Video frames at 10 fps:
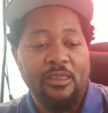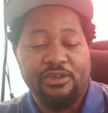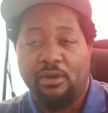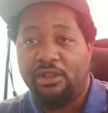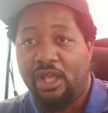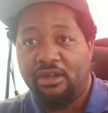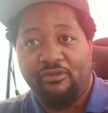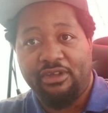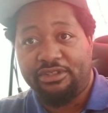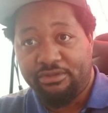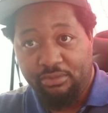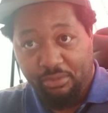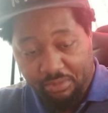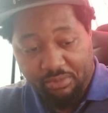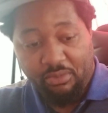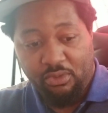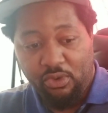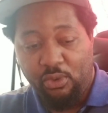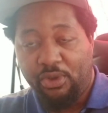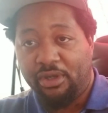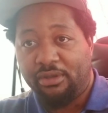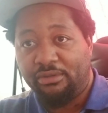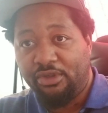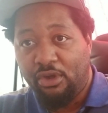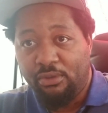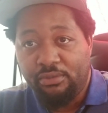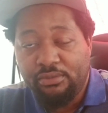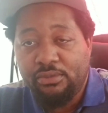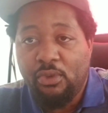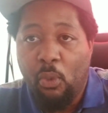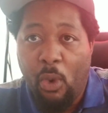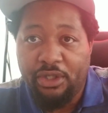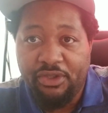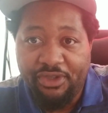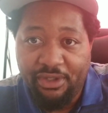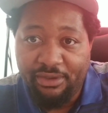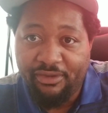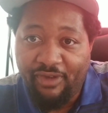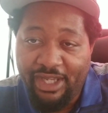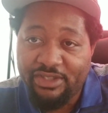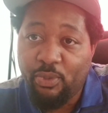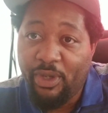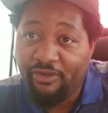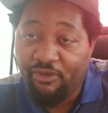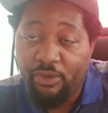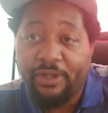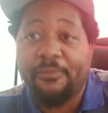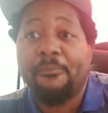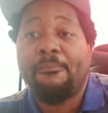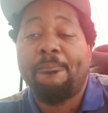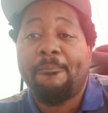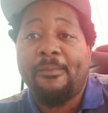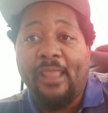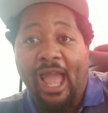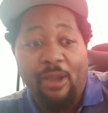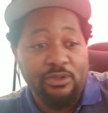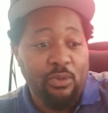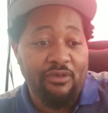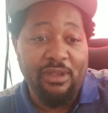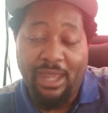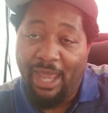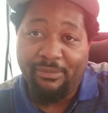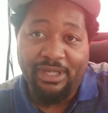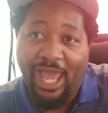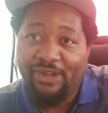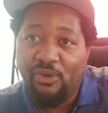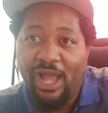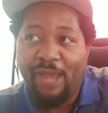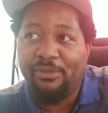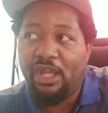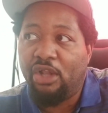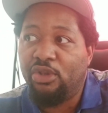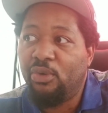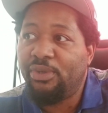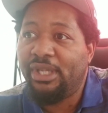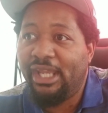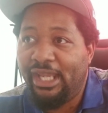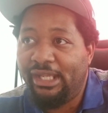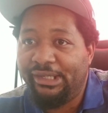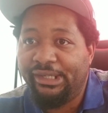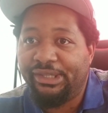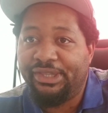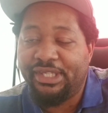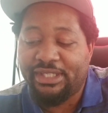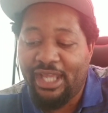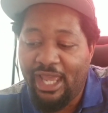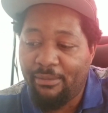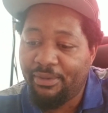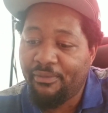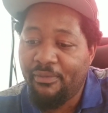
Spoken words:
So a lot of us who were, wanted the device went for it. I was one of them. I mean, I know I'm not alone in this camp.